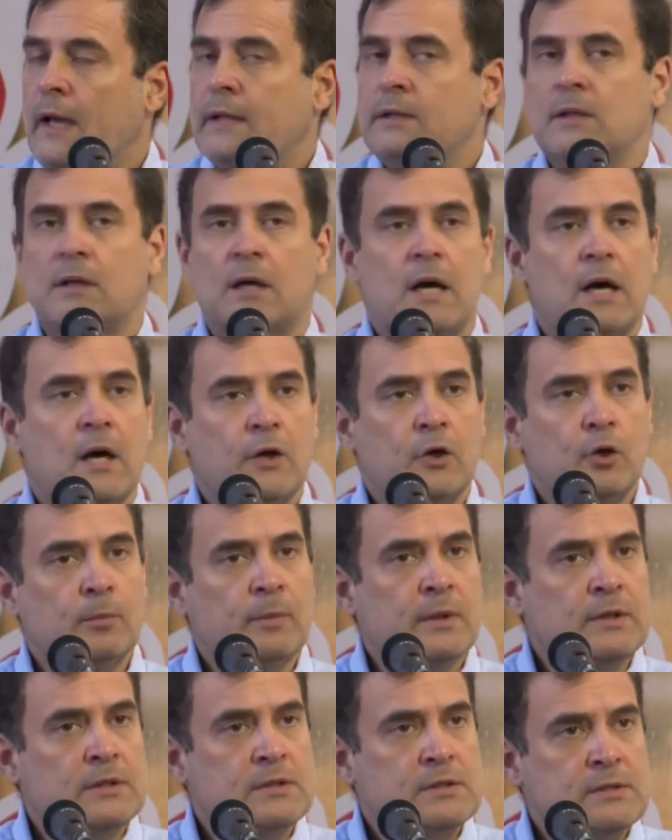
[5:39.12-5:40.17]
And the
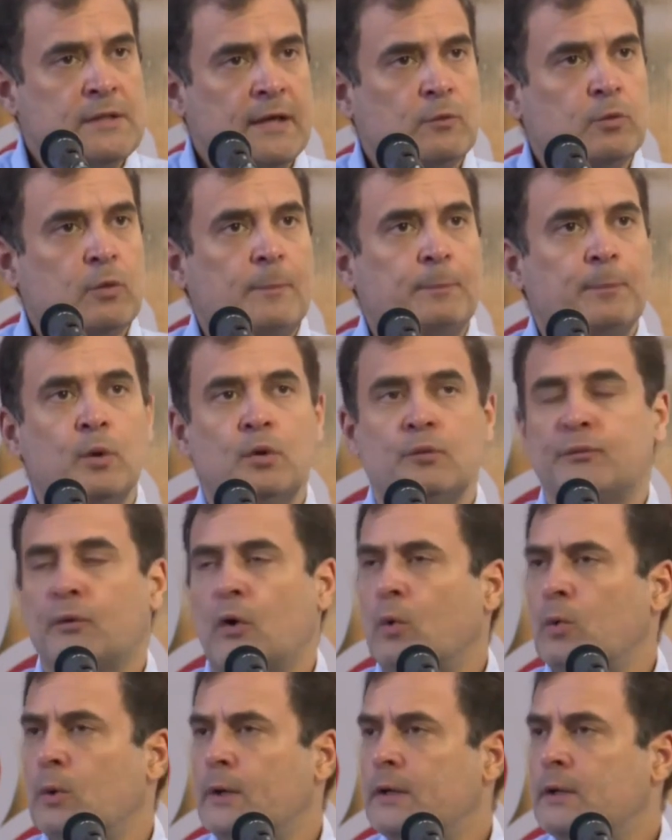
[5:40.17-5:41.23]
arguments that were put
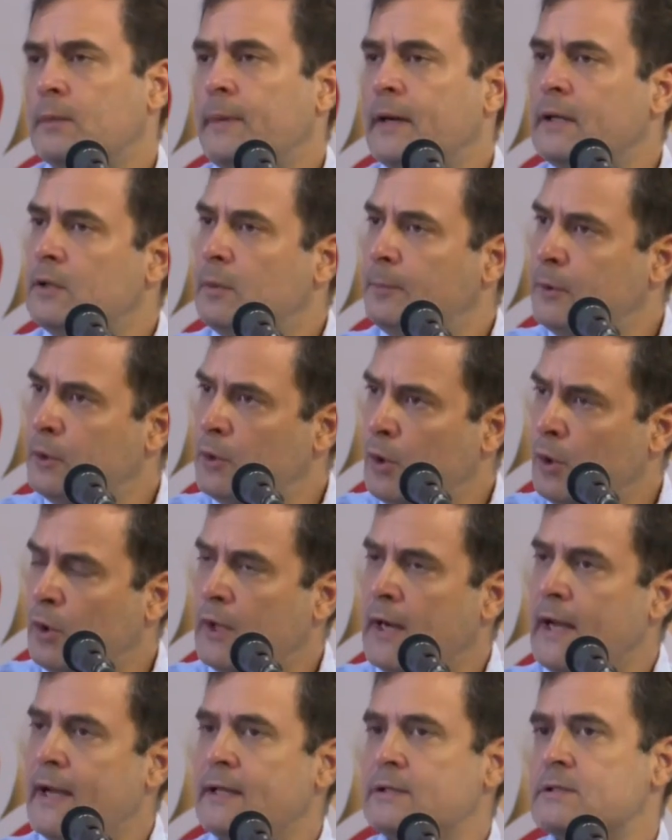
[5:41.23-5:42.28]
forward by the
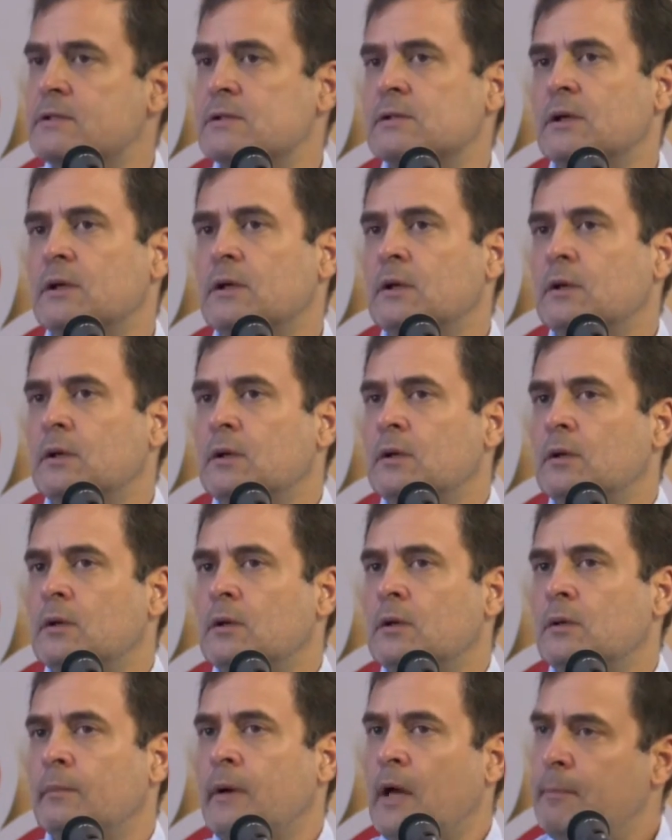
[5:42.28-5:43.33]
bureaucrats,
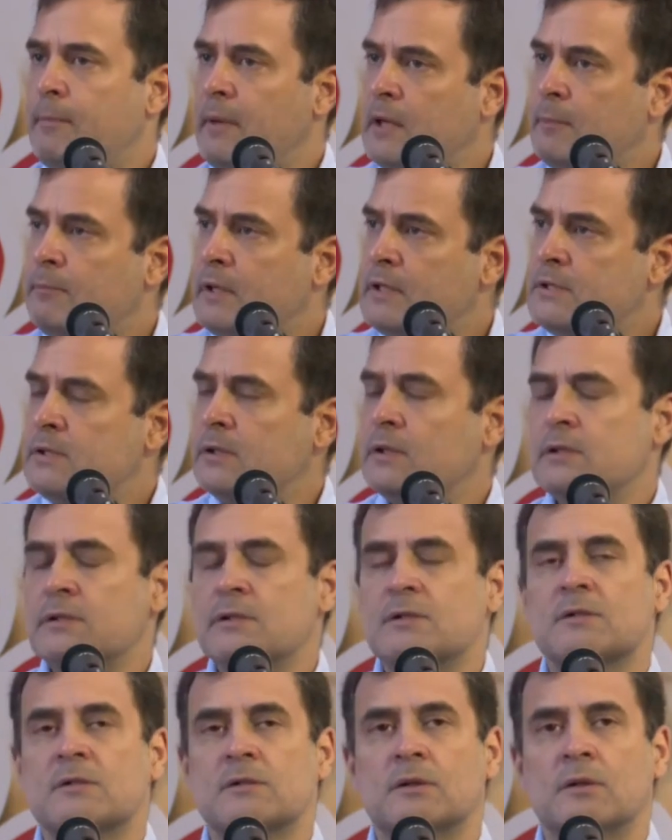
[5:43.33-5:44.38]
by big
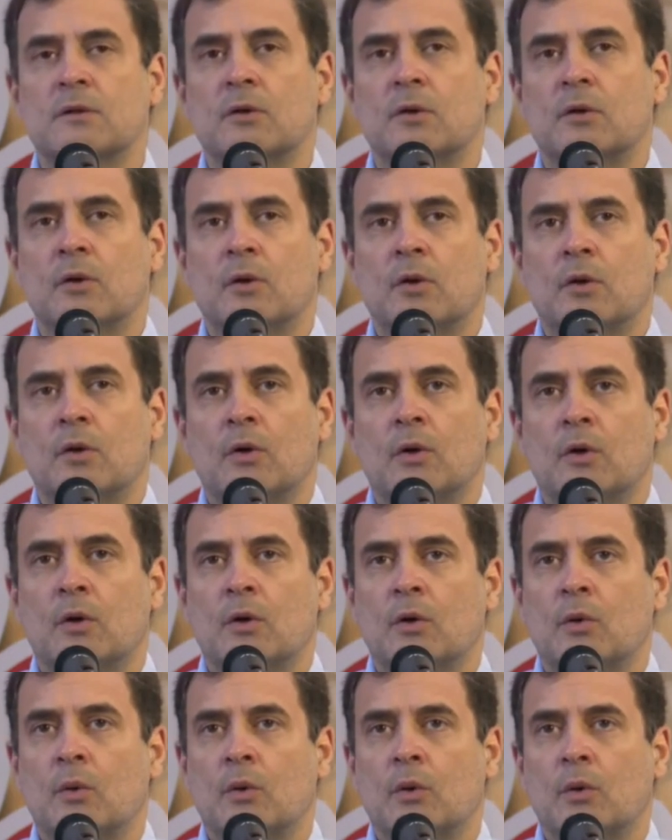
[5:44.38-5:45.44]
business,
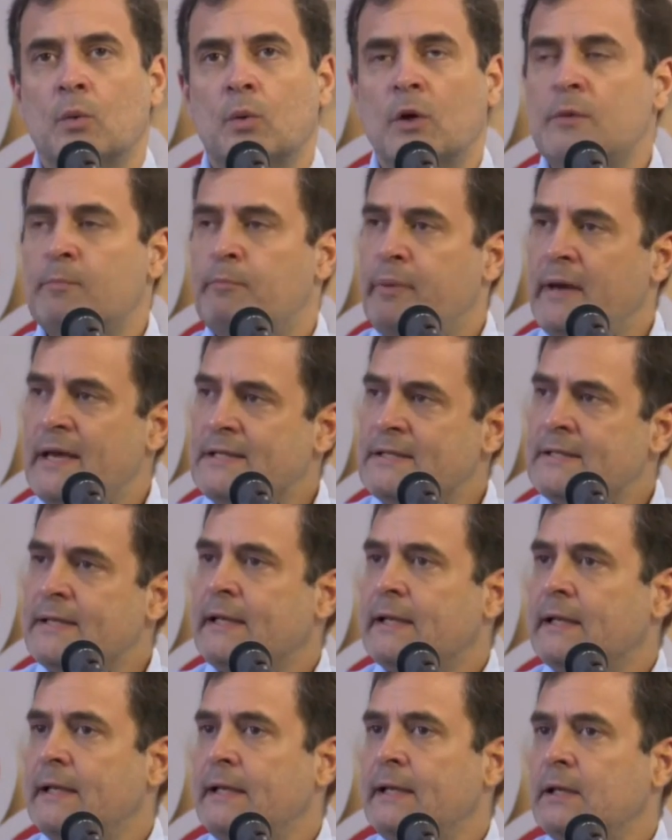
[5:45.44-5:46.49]
were
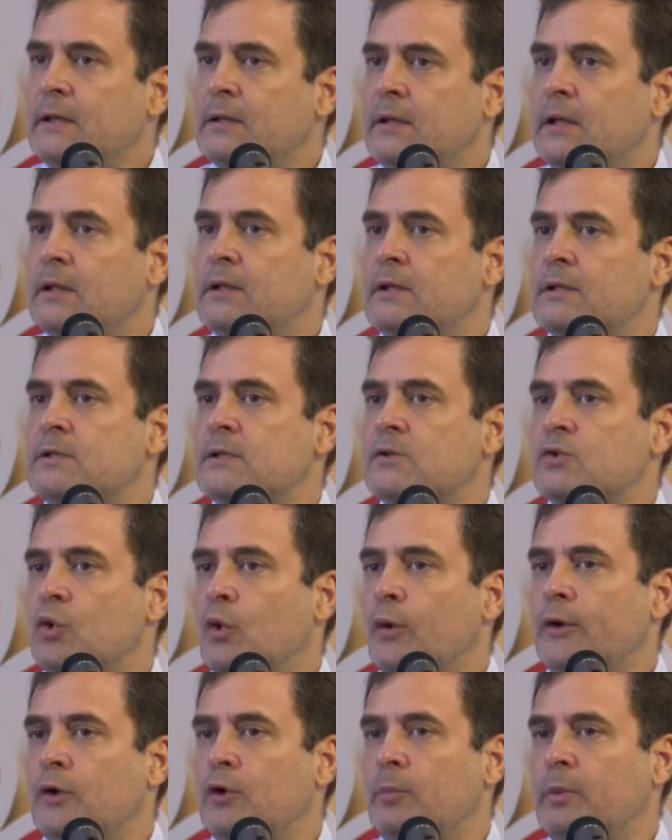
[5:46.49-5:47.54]
basically that this is
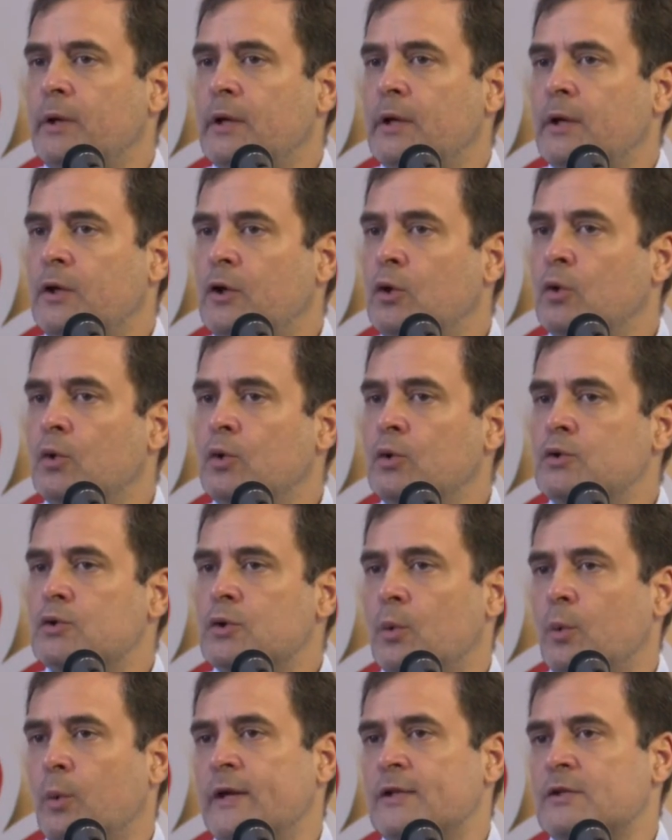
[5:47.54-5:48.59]
going to be a huge
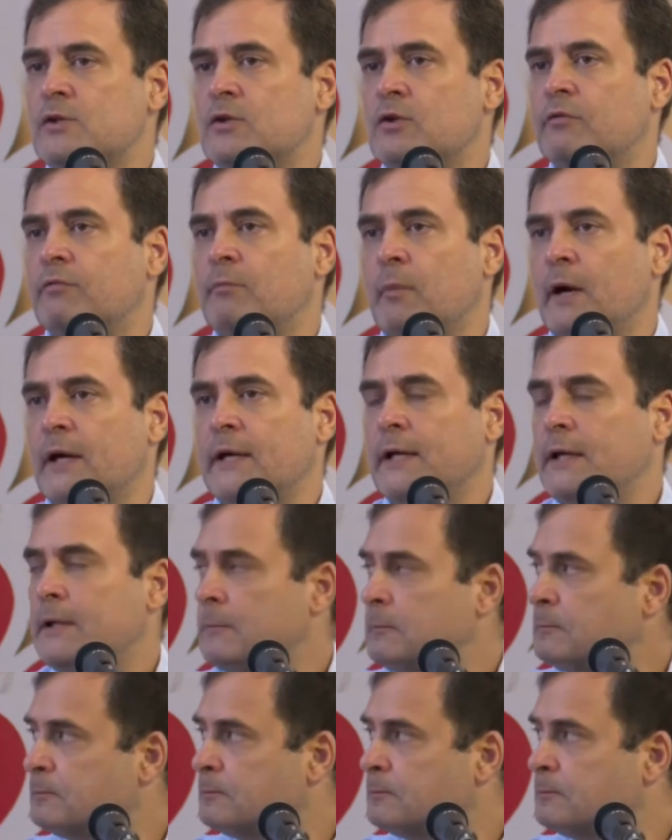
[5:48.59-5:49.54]
waste of money.